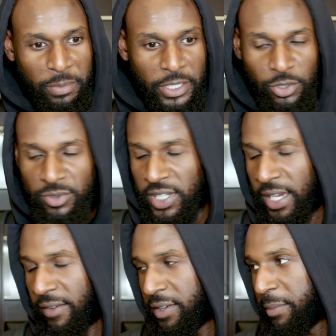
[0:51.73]
be too
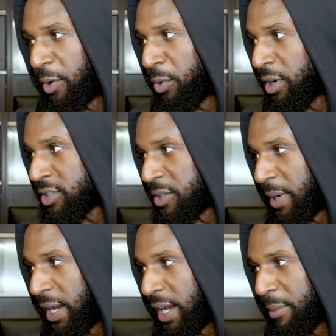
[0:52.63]
savvy in my words
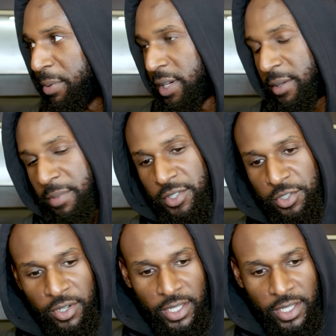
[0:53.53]
about how I play, but, you know,